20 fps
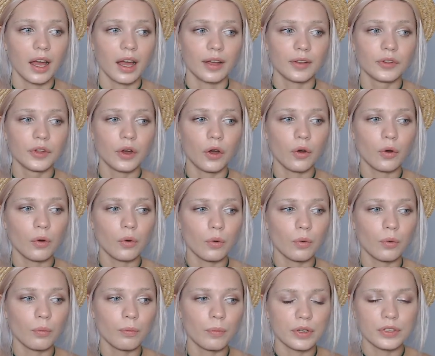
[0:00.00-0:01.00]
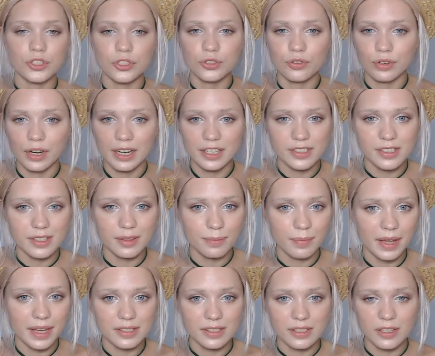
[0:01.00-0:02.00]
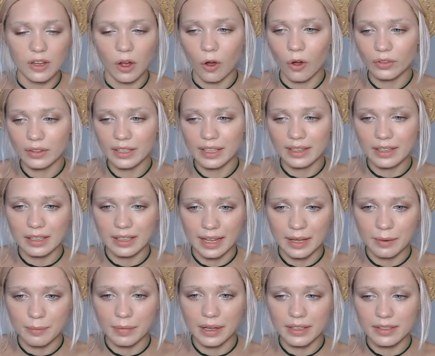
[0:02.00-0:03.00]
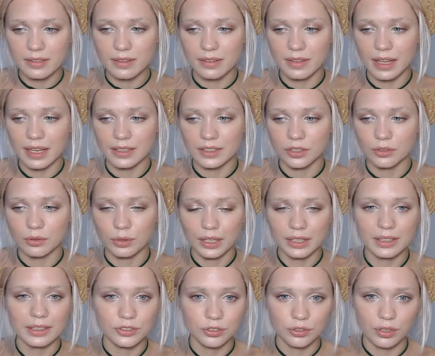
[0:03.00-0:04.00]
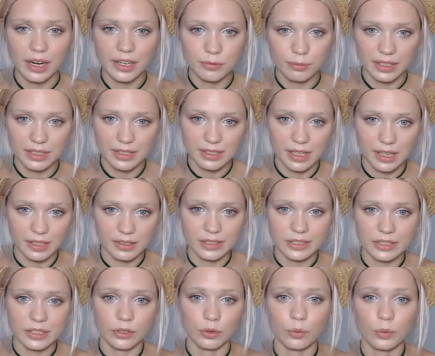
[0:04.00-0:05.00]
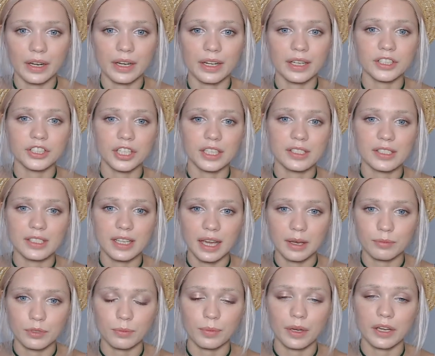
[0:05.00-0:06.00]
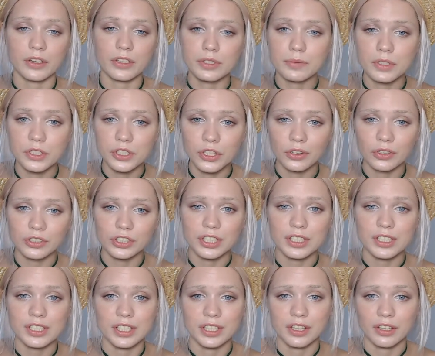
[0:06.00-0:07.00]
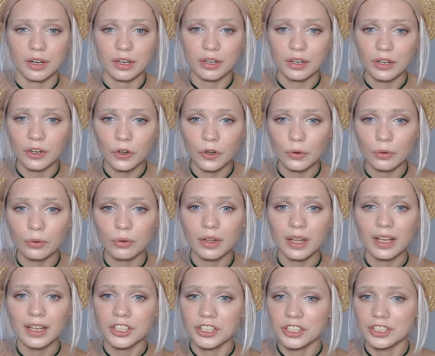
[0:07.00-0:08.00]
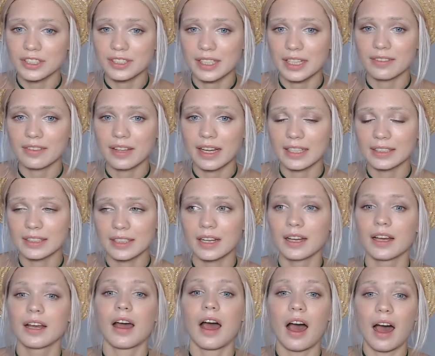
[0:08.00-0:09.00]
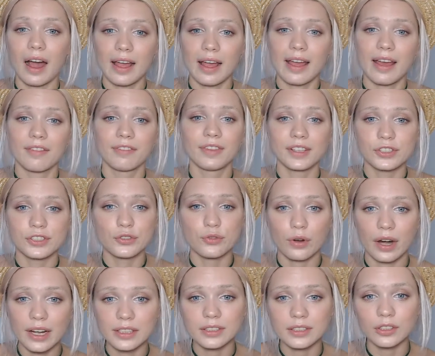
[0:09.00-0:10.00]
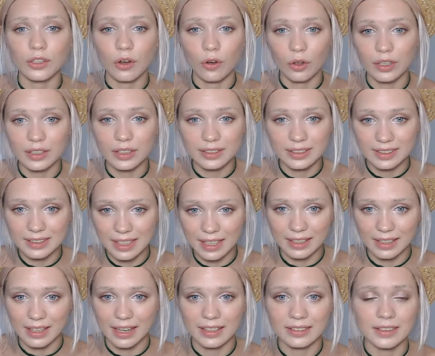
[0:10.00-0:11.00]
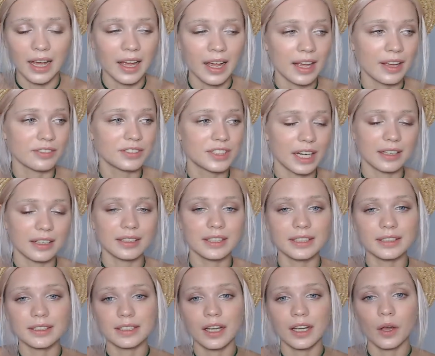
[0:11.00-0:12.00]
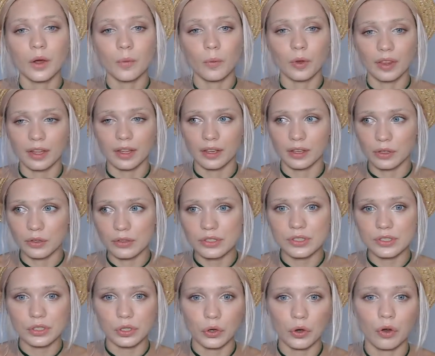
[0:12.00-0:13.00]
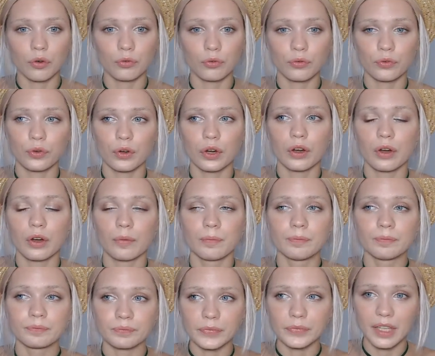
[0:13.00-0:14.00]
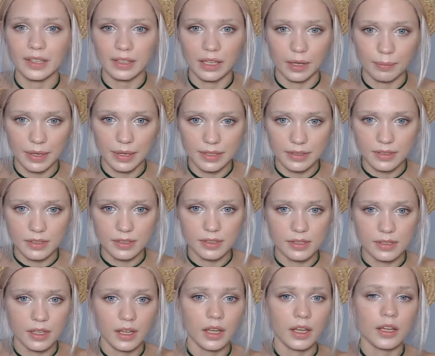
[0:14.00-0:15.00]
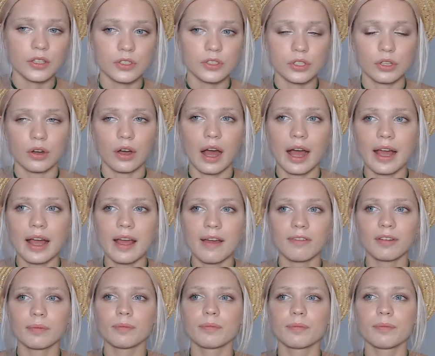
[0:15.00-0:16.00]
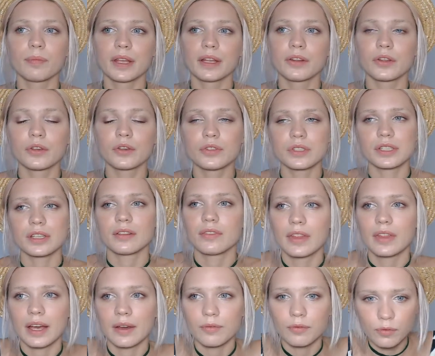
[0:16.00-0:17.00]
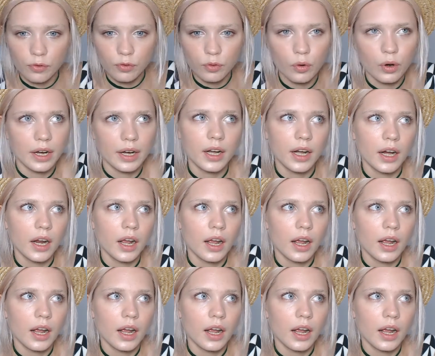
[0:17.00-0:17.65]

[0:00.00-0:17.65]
no moisturizing mask, only clay mask that really dried my skin. So when I just came to my cosmetologist a year ago, she said that I have the dried oily skin and I have done it with the use of uh, clay masks. So I haven't been using them for